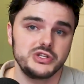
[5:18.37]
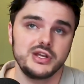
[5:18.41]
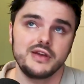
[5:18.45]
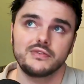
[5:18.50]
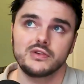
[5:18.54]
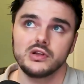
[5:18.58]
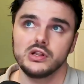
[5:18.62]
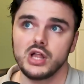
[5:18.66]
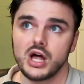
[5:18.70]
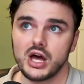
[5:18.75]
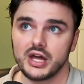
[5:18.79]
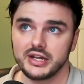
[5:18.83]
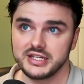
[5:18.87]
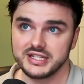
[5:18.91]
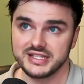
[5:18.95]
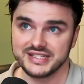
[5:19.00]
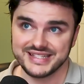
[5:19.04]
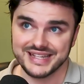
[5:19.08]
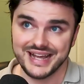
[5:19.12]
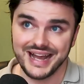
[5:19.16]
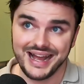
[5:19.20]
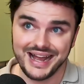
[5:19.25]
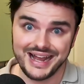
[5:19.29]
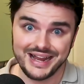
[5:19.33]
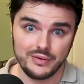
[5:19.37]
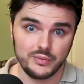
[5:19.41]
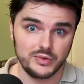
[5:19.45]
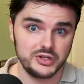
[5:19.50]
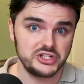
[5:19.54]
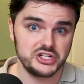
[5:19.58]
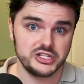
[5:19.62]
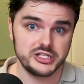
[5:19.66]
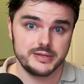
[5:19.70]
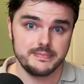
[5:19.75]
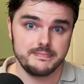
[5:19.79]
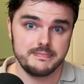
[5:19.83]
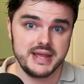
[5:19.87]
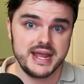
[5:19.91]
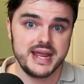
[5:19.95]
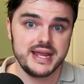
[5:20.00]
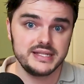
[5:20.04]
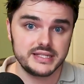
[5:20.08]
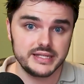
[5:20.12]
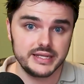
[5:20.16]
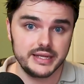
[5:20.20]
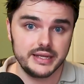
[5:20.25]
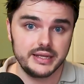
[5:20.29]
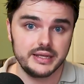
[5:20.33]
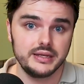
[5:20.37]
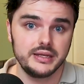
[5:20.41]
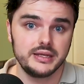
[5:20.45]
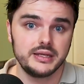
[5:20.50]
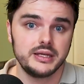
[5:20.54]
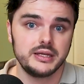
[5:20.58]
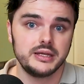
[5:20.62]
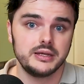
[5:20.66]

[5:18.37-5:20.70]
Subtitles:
You have Claude Design, which is amazing,